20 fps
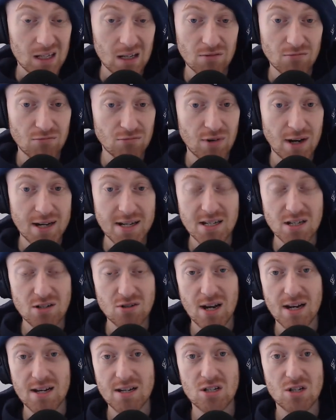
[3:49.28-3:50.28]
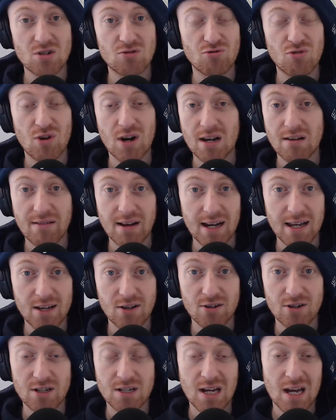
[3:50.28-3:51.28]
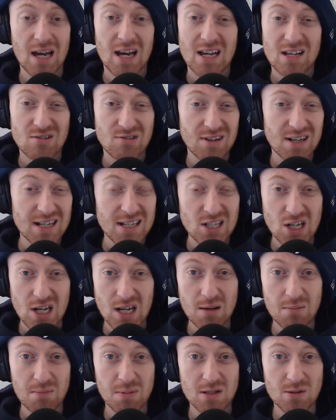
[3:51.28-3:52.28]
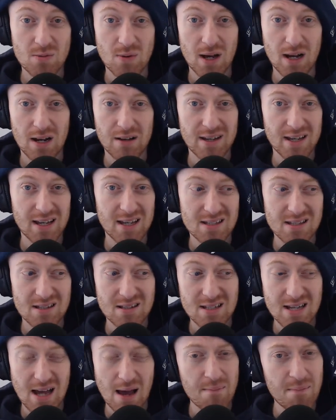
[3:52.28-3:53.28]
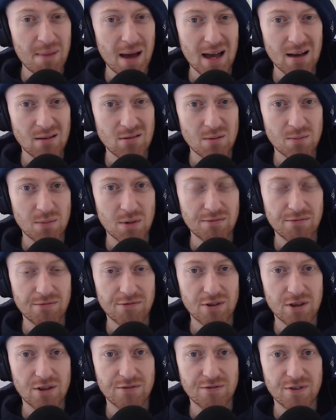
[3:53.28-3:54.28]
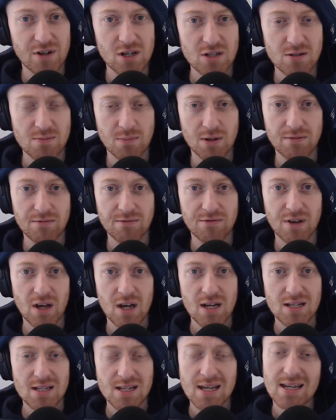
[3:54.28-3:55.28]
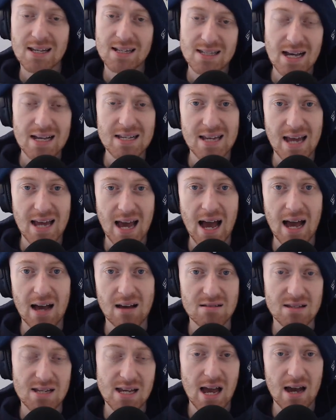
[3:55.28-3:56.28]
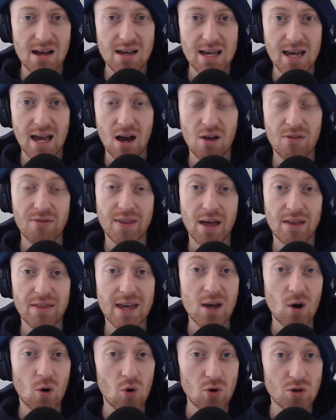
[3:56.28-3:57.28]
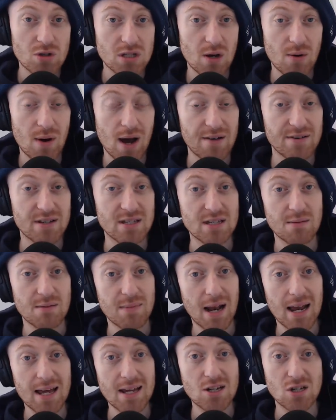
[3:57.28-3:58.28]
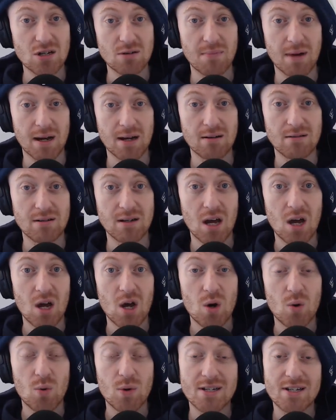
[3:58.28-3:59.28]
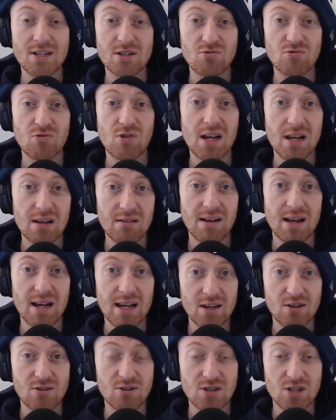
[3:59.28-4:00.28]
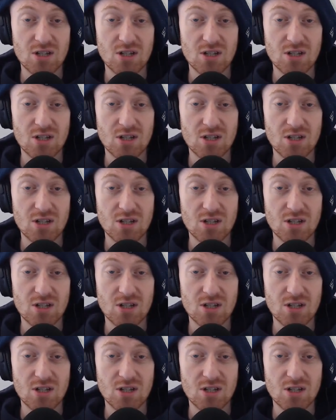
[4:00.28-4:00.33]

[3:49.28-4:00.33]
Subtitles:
Racing Traders is really, really good. It's really cheap as well. I think it's £10 a month for the first month. So you can test it out, see how you get on. Now, they also have a simulation mode, which is really, really good.